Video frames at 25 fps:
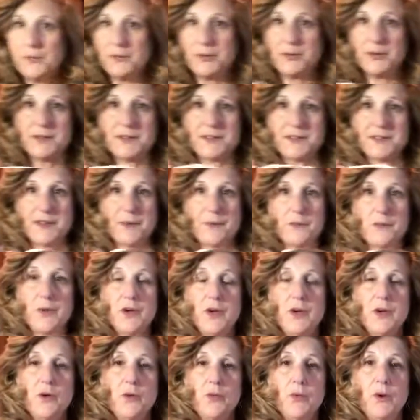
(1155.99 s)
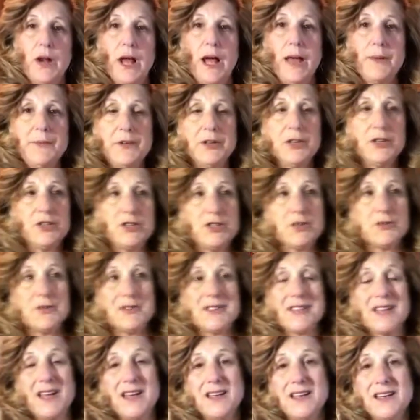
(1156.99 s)
put some, what I'm going to do
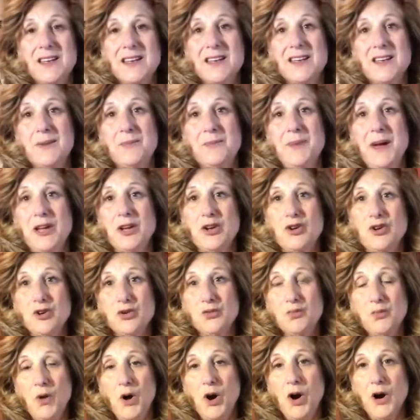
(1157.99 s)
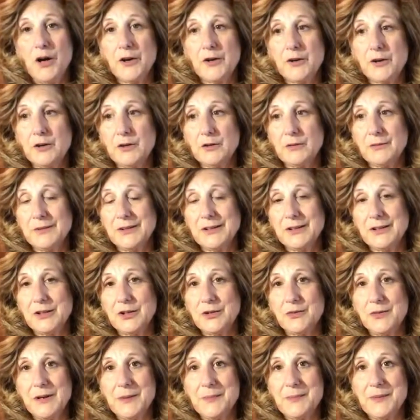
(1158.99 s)
is I'm going to get my good water really
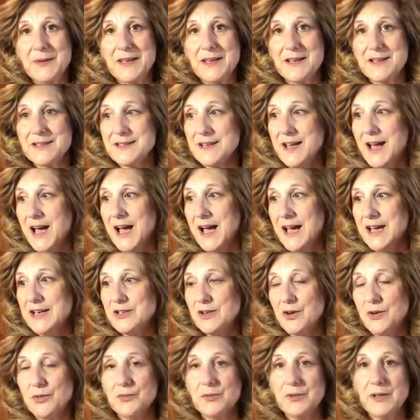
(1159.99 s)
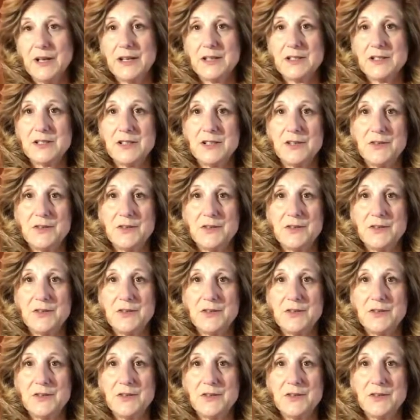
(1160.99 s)
quick because I don't like to